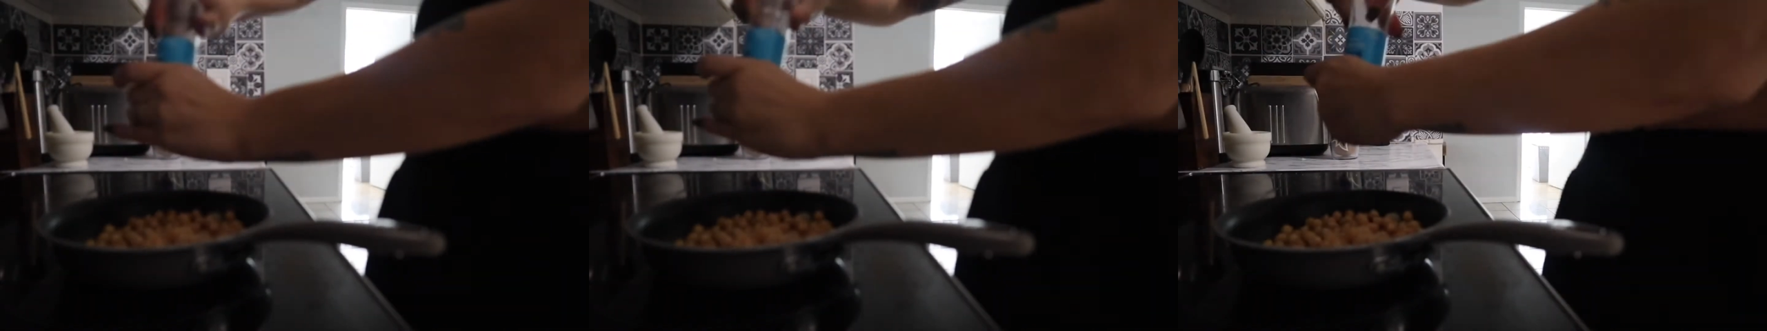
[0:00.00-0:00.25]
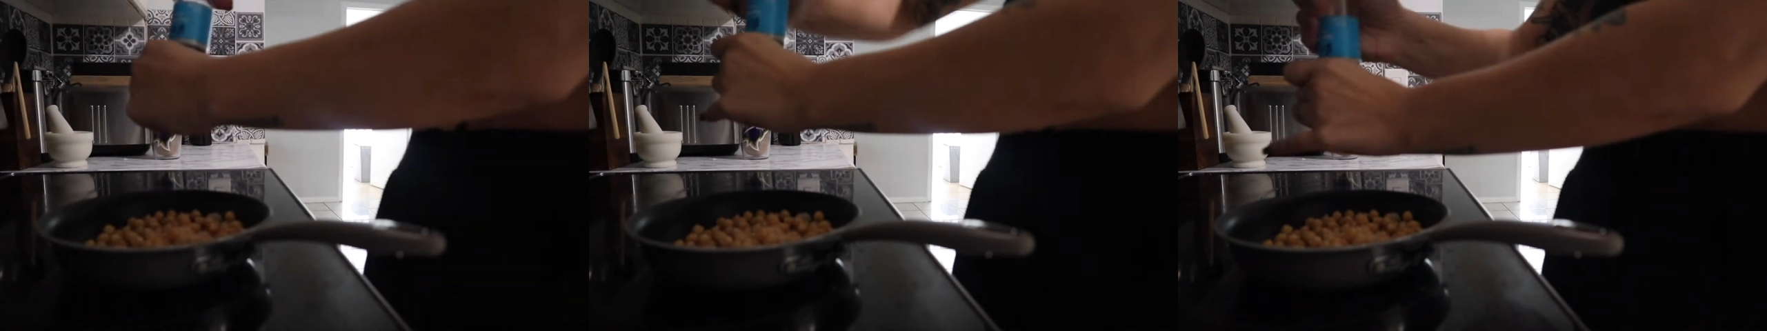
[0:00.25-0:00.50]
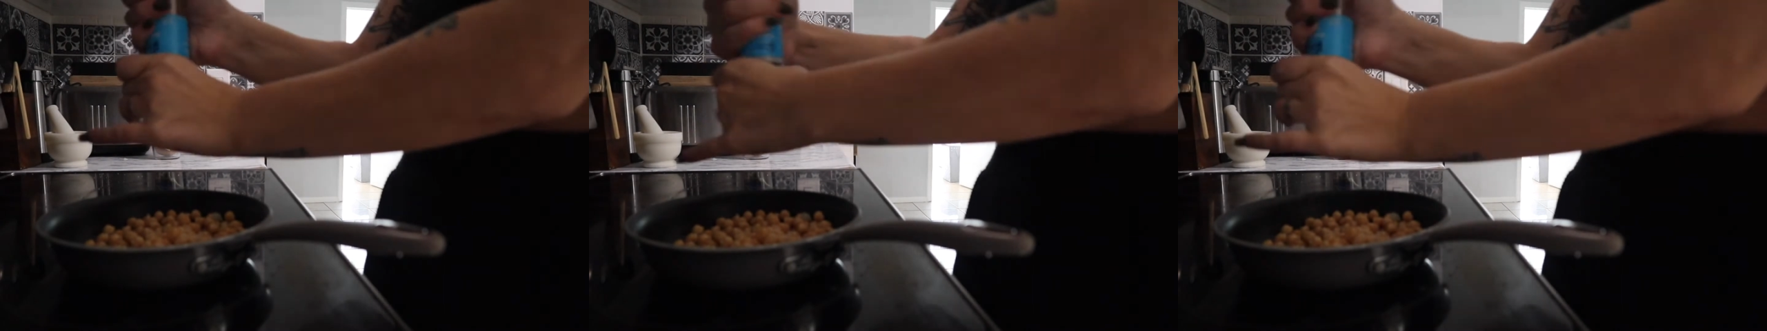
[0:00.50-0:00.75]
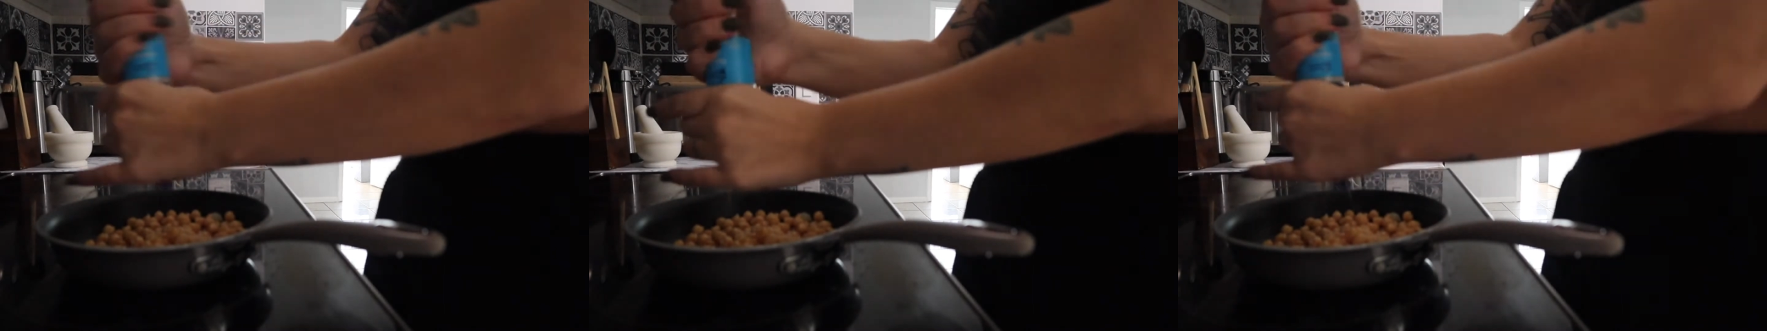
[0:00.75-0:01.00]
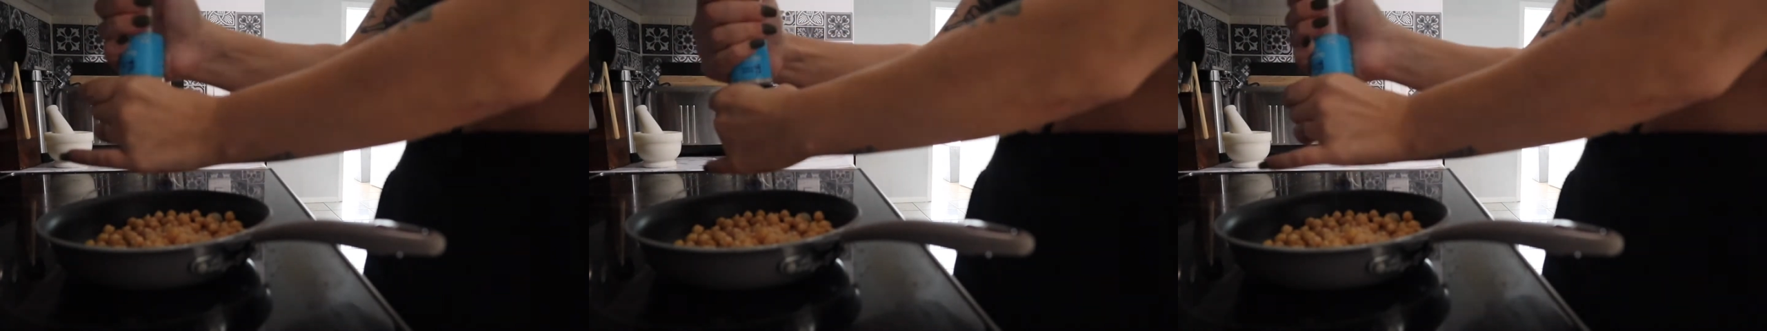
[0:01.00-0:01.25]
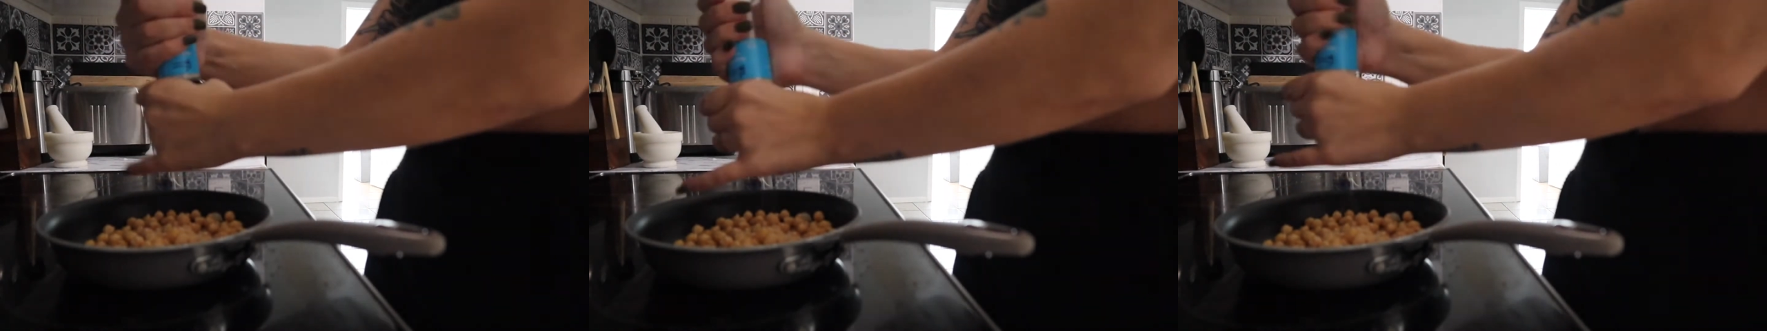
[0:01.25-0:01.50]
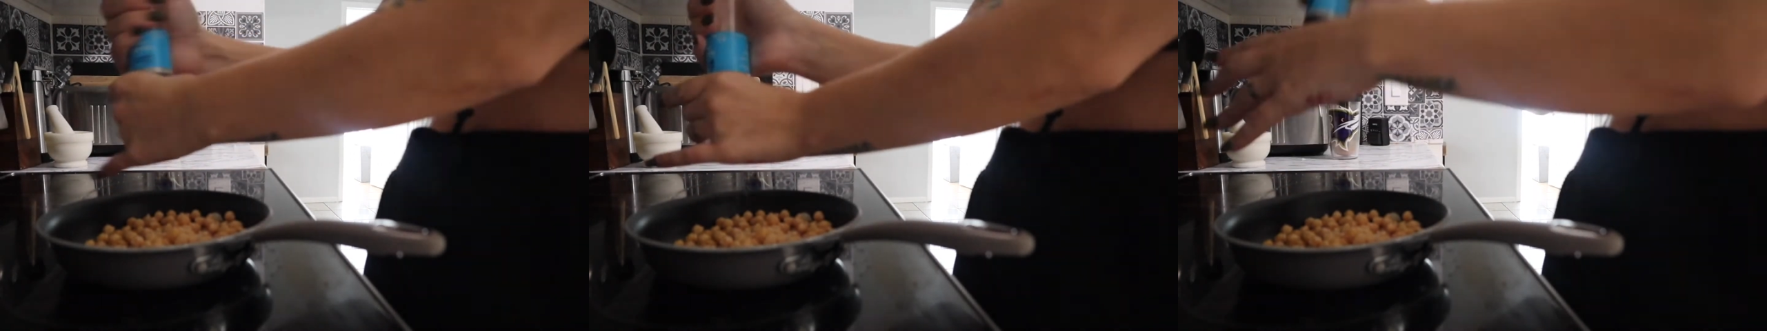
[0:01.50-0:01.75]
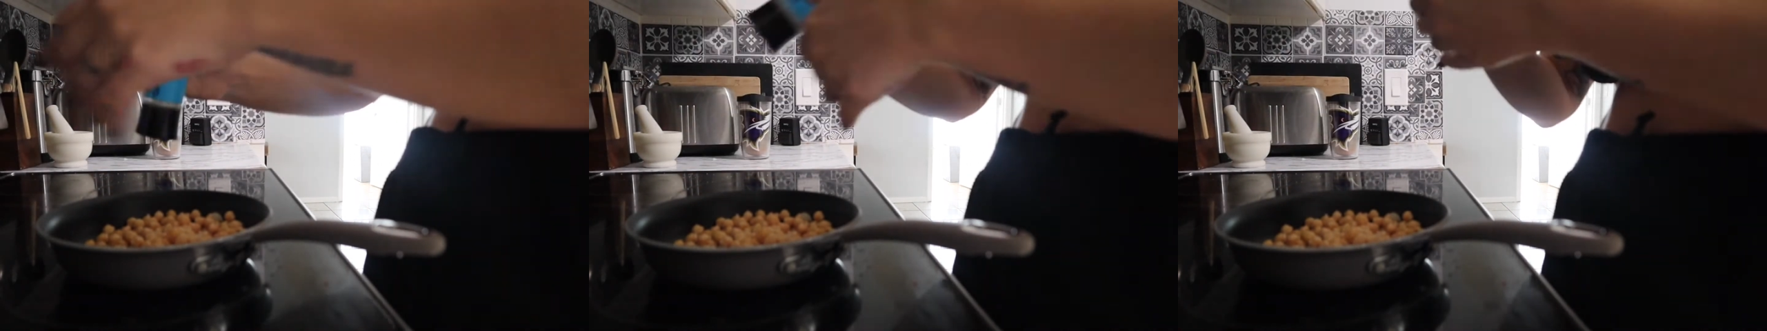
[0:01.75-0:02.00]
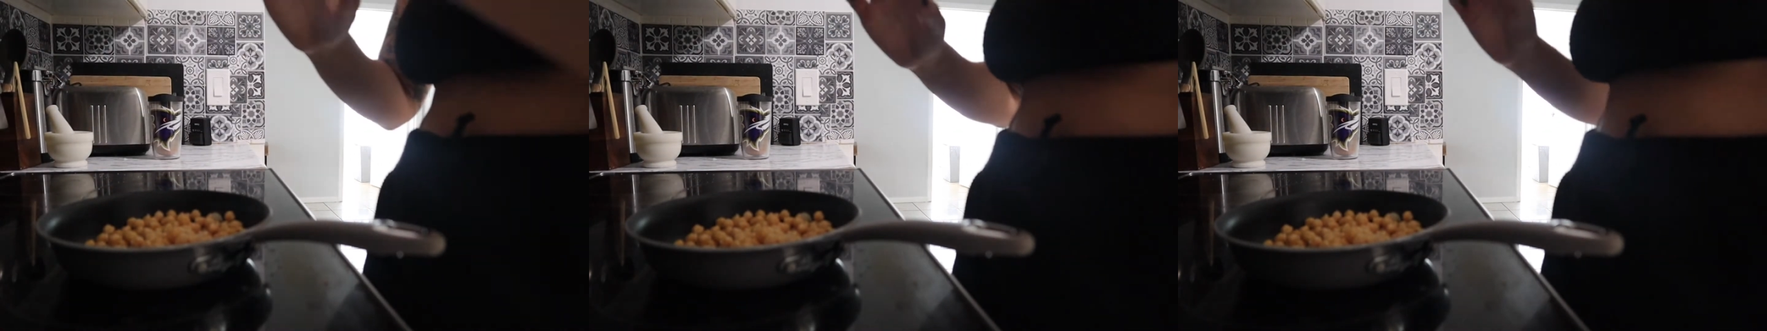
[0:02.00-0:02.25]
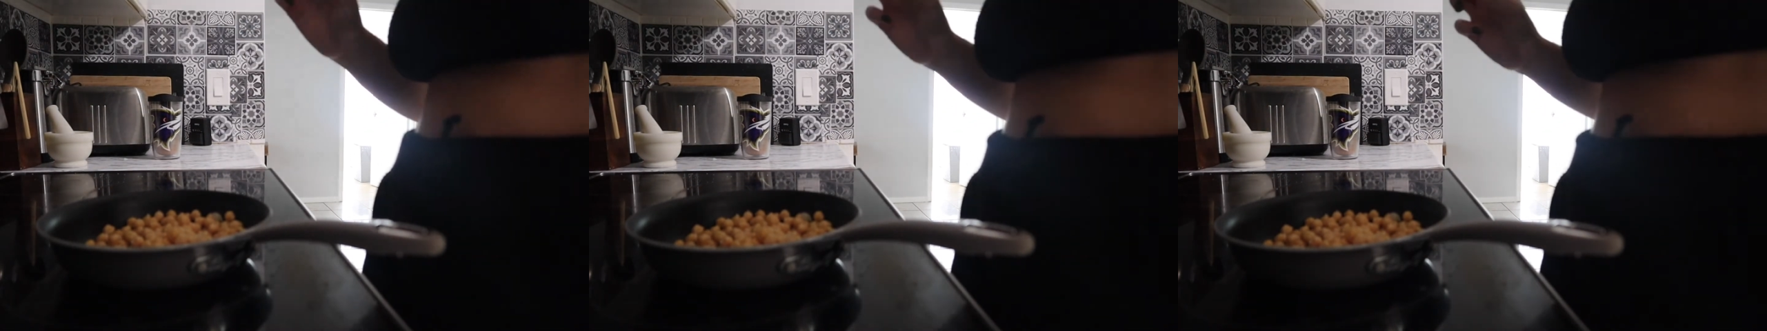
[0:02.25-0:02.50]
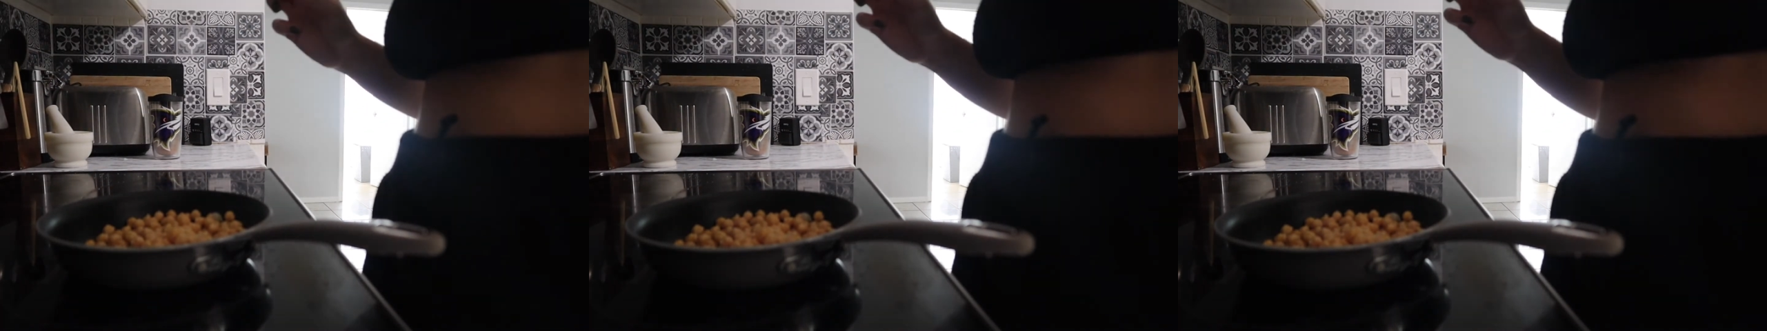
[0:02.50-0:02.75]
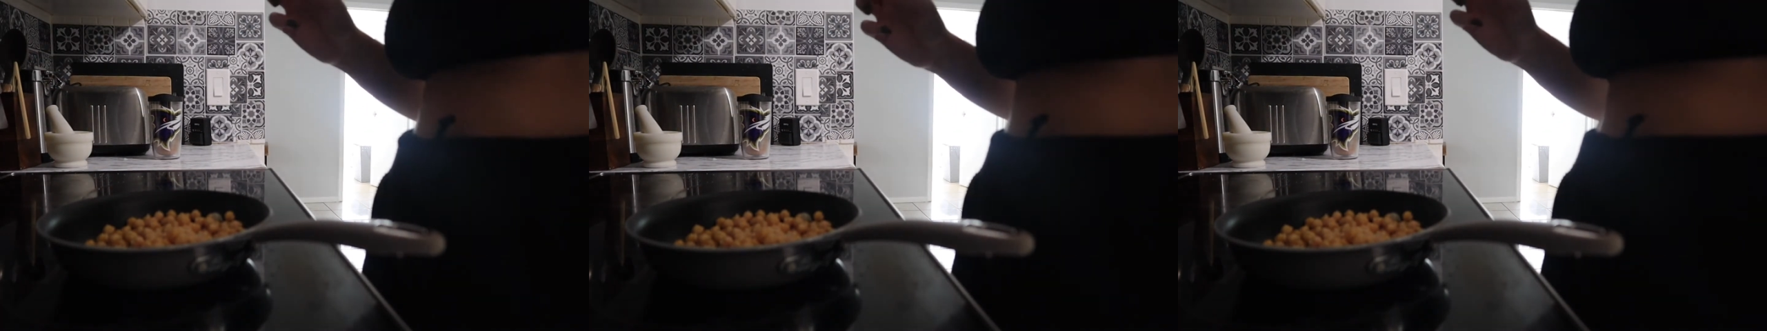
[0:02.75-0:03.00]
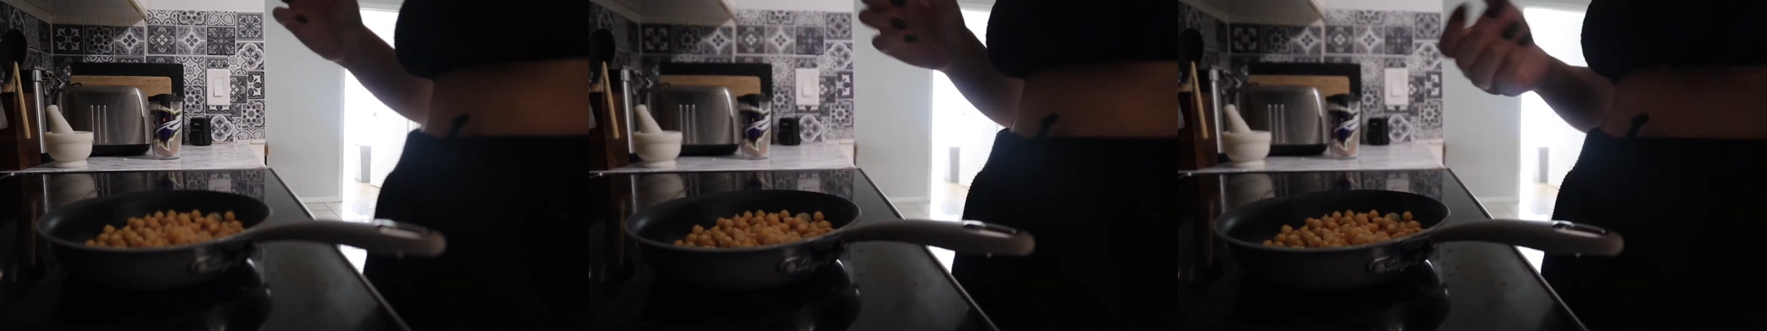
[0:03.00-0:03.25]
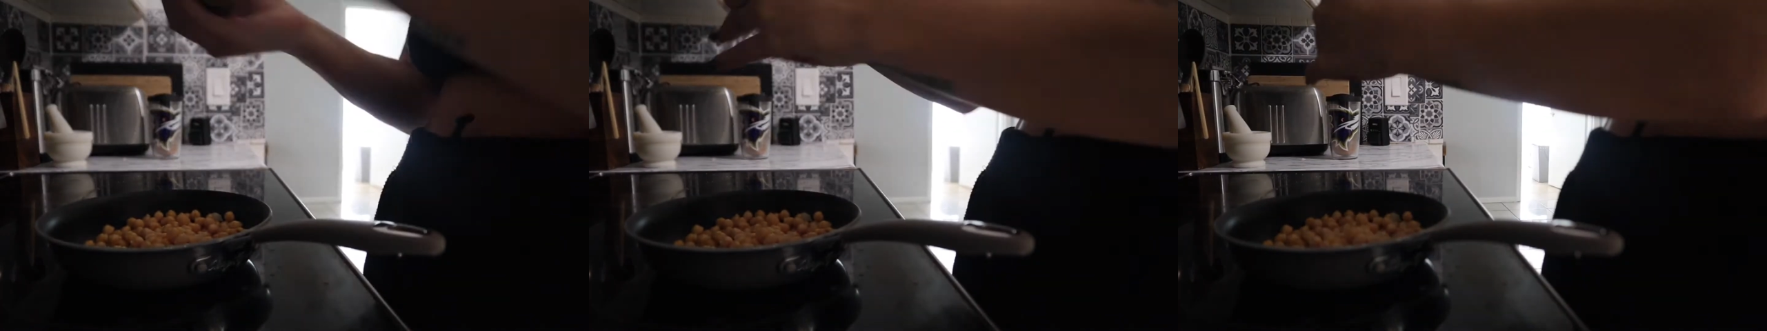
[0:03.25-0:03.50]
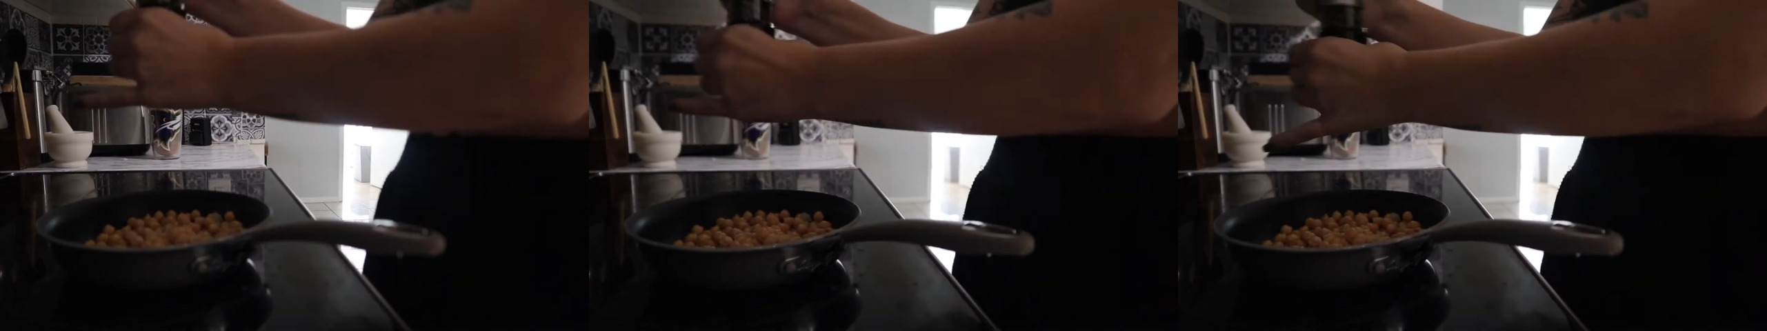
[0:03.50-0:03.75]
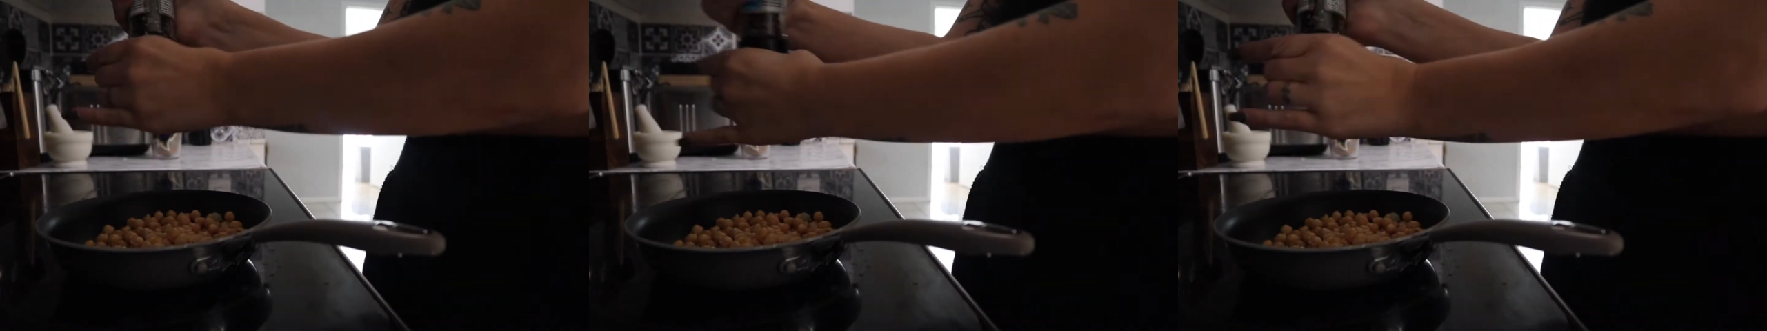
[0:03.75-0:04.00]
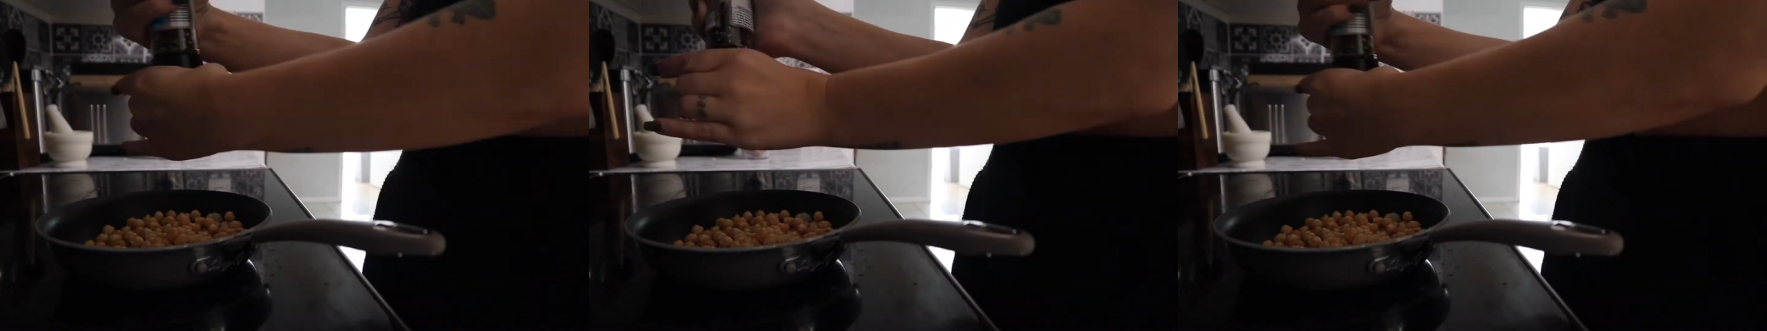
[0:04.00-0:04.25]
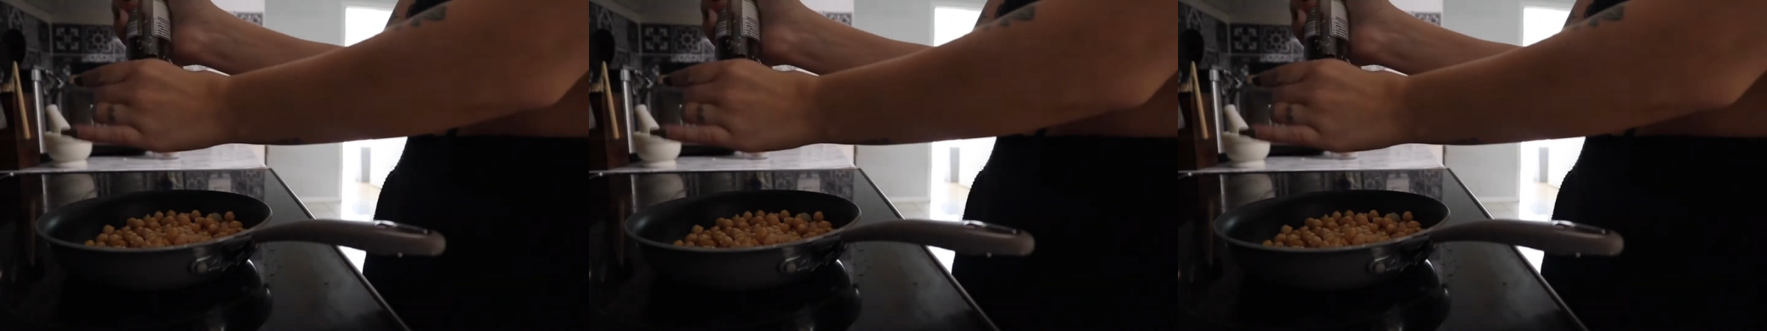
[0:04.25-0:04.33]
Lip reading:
No face is visible, so there are no lips to read.